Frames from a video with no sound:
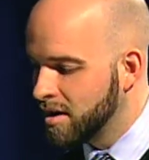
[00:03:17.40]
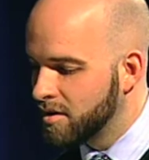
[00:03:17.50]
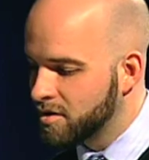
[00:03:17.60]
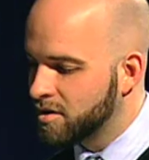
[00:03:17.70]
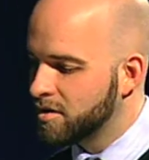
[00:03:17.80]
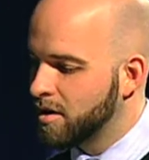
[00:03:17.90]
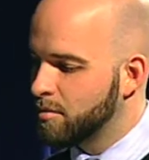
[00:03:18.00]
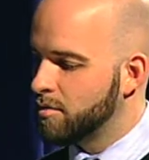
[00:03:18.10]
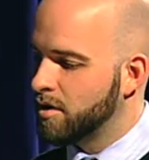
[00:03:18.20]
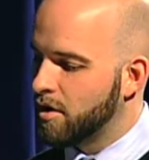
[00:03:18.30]
This is going to
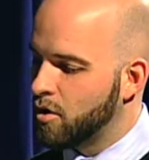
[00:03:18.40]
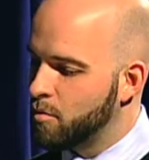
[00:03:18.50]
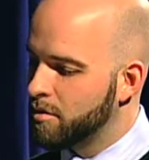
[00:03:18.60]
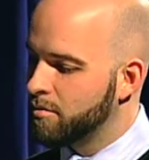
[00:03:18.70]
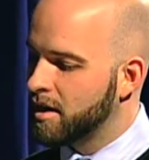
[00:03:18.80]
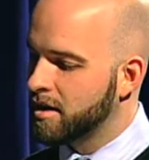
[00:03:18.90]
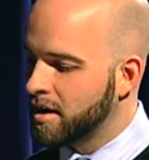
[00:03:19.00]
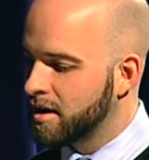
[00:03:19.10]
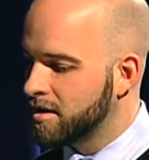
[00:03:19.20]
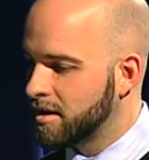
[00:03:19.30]
be our open mic
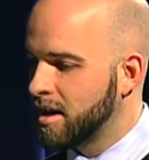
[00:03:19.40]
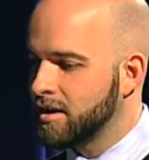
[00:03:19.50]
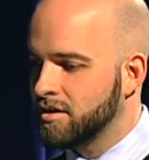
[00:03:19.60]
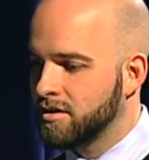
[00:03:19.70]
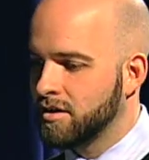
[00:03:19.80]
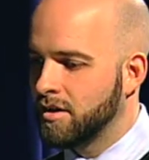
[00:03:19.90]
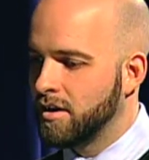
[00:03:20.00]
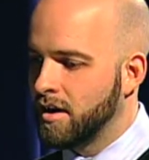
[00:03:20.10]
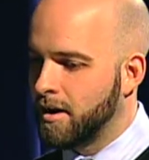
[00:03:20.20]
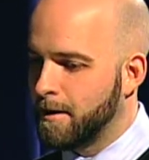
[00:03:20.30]
night slash
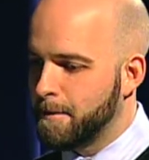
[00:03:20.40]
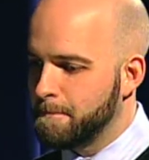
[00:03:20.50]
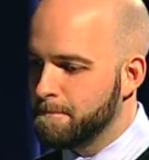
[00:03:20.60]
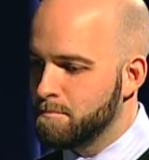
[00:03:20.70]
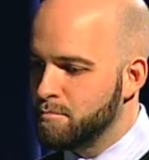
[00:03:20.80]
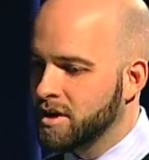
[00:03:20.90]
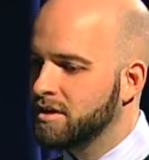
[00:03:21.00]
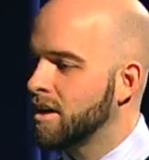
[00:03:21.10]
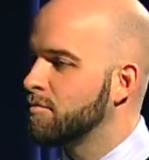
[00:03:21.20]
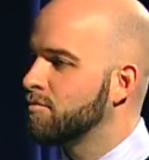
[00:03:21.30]
um,
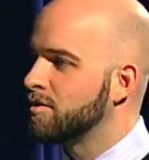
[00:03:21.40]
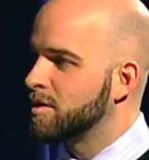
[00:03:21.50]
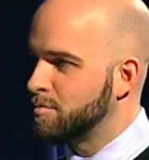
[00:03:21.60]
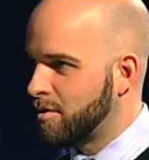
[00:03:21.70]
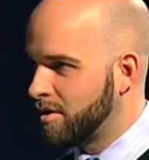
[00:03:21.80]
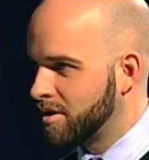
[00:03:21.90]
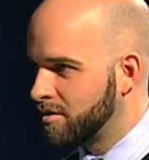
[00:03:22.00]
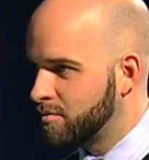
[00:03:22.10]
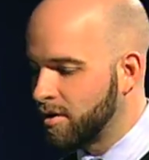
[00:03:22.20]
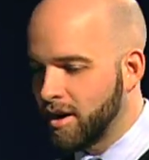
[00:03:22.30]
mixtape release party.
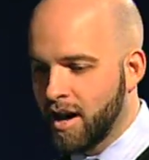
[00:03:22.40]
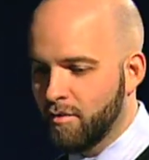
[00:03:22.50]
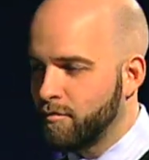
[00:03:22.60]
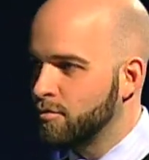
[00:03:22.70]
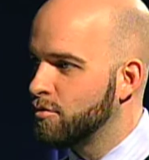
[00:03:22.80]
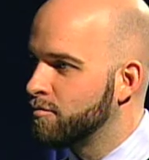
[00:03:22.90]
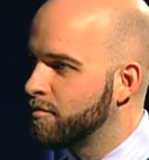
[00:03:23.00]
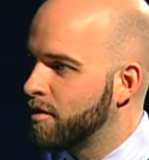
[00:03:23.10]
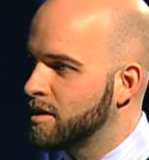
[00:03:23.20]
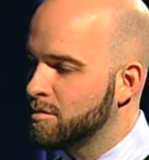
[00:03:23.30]
We're going to have food,
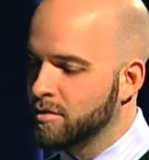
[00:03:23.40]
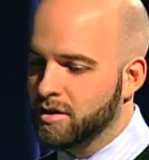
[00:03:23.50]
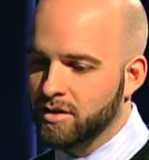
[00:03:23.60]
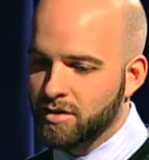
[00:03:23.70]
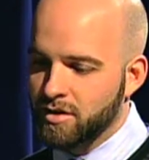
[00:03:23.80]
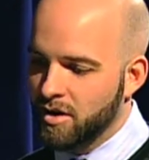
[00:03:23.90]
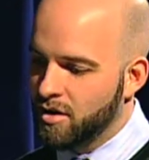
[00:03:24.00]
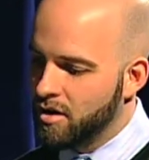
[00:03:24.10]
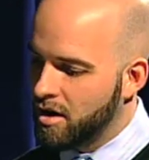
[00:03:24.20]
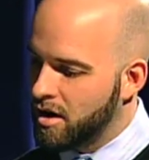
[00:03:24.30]
refreshments.
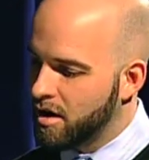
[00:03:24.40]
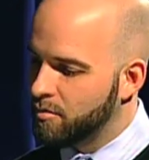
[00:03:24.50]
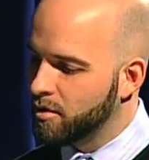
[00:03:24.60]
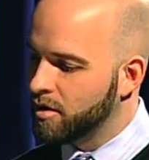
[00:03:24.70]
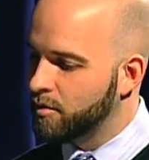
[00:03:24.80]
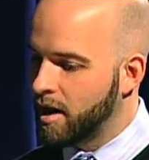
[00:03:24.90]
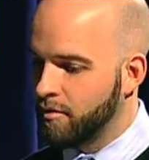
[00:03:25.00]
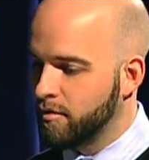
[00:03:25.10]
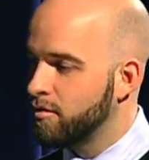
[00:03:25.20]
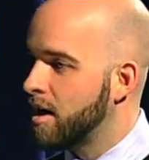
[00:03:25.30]
Um, we're gonna, we have
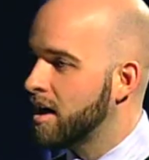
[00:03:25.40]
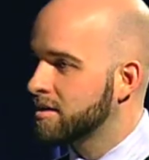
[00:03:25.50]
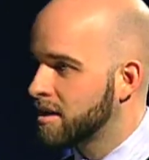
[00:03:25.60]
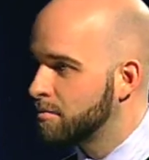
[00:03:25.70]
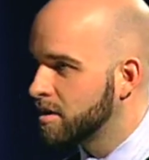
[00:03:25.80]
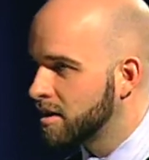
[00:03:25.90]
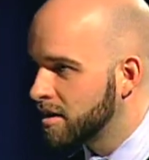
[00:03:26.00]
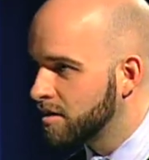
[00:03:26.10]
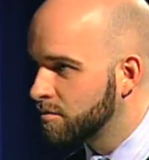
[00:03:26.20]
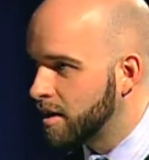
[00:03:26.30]
a few acts coming
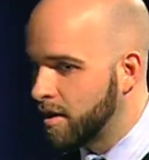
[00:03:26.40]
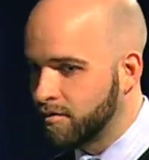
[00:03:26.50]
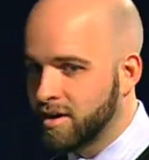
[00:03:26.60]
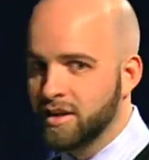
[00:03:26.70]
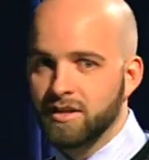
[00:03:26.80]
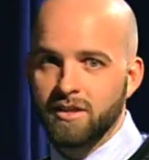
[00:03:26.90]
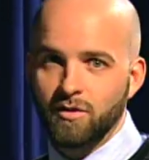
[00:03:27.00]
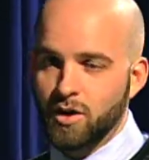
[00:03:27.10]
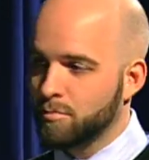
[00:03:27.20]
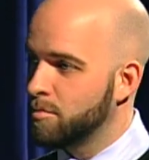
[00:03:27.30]
in. We have kids that are
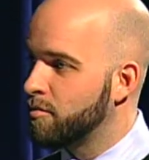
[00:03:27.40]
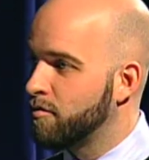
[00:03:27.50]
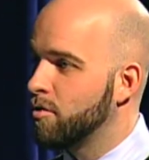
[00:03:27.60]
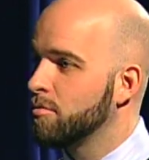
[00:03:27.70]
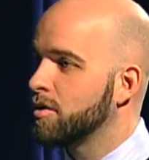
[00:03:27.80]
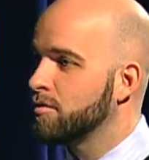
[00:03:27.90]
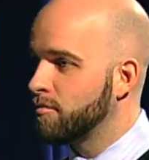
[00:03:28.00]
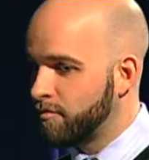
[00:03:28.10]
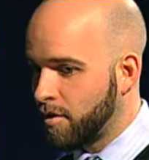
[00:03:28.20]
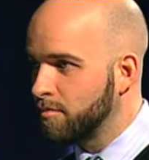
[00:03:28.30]
going to be performing
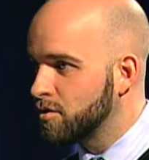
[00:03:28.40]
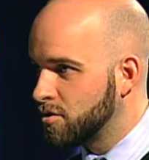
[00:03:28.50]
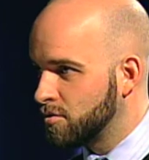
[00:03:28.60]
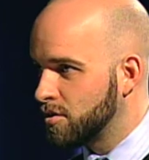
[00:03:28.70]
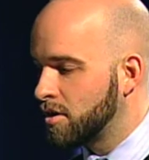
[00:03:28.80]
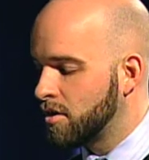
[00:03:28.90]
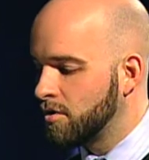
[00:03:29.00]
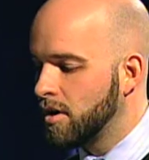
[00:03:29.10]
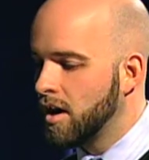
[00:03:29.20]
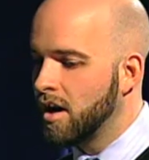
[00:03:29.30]
from the studio.
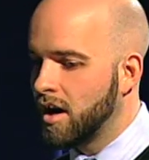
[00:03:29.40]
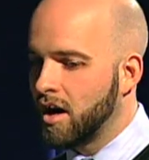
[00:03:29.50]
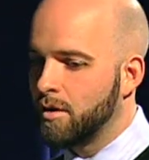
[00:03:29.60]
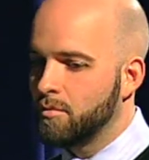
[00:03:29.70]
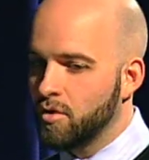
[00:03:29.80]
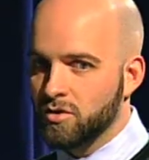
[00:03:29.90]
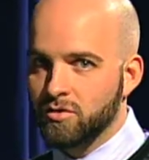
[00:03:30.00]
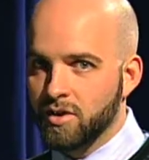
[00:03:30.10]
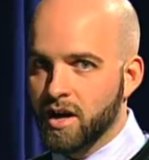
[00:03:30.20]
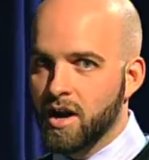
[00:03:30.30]
Mm -hmm. we're also
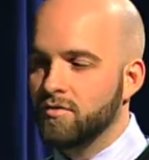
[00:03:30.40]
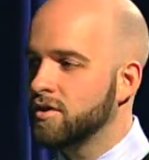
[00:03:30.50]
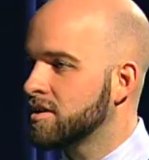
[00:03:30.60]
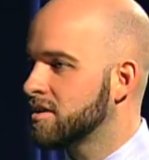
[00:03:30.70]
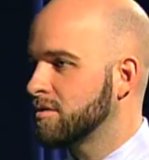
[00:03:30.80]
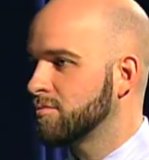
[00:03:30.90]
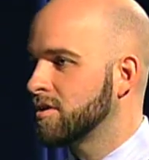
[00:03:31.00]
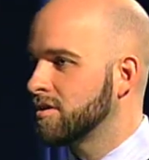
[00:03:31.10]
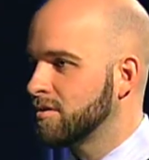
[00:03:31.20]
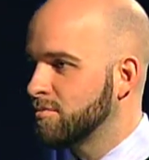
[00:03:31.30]
going to have a listening
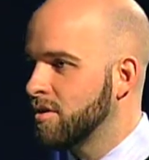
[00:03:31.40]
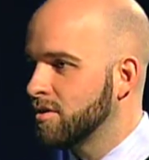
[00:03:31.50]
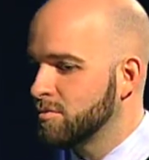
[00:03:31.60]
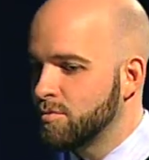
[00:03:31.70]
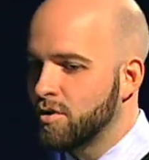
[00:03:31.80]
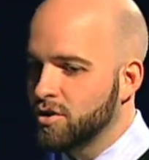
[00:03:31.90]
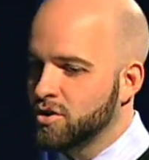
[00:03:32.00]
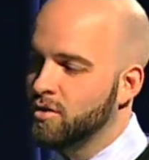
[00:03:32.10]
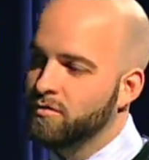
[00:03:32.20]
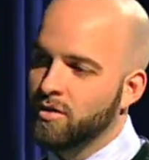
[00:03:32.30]
piece as well because we want to
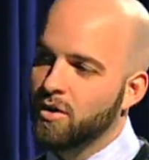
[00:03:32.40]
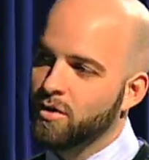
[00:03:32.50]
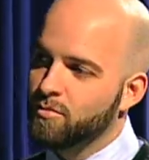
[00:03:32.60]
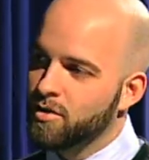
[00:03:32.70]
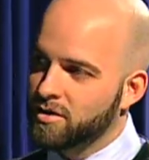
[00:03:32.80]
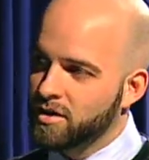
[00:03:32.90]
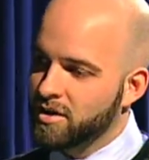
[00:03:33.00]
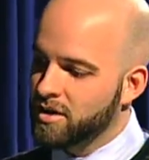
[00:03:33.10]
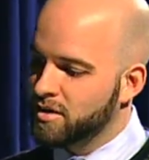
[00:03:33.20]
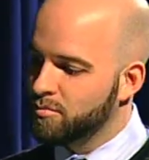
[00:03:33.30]
show off the hard work that the
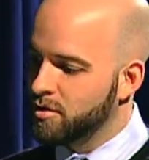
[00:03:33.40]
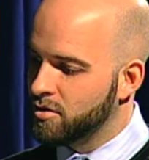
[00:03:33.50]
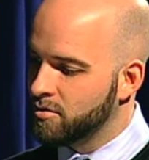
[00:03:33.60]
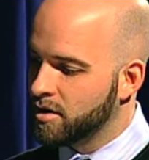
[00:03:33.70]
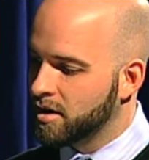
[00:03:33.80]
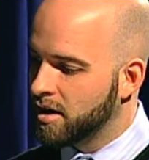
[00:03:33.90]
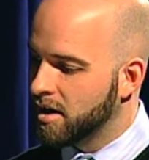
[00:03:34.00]
kids have been doing.